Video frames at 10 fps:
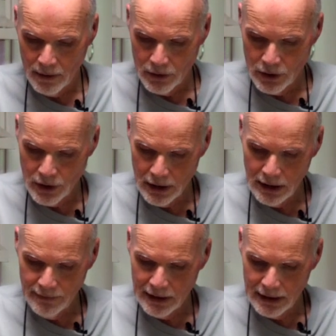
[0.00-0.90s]
just to
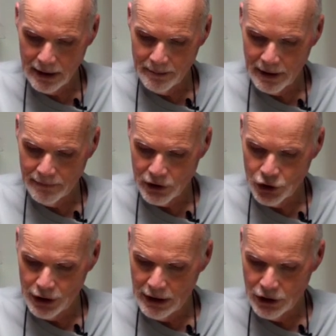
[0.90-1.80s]
give it a little bit of a
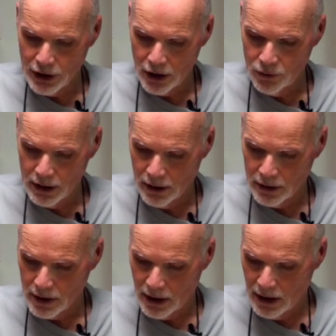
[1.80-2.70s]
cheese coating
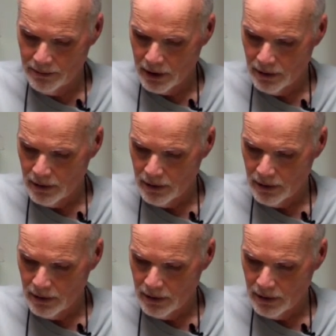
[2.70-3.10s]
on top.